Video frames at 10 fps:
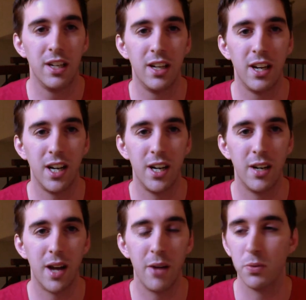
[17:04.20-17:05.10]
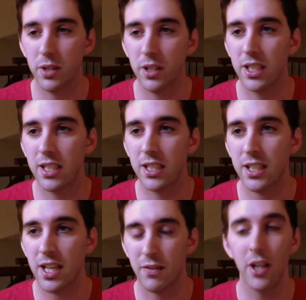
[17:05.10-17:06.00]
I would really,
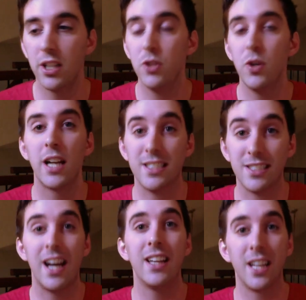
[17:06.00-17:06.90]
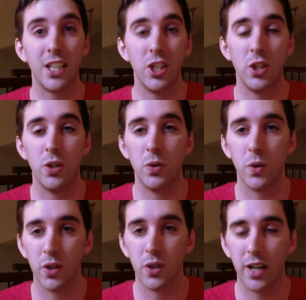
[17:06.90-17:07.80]
if I only knew how to design like you
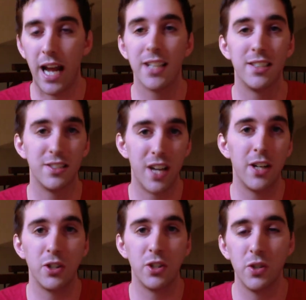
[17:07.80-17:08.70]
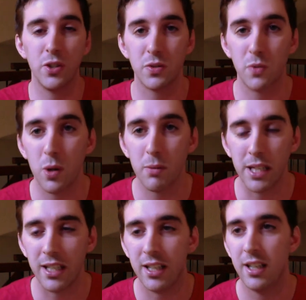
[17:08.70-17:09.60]
or had a designer to do this for me,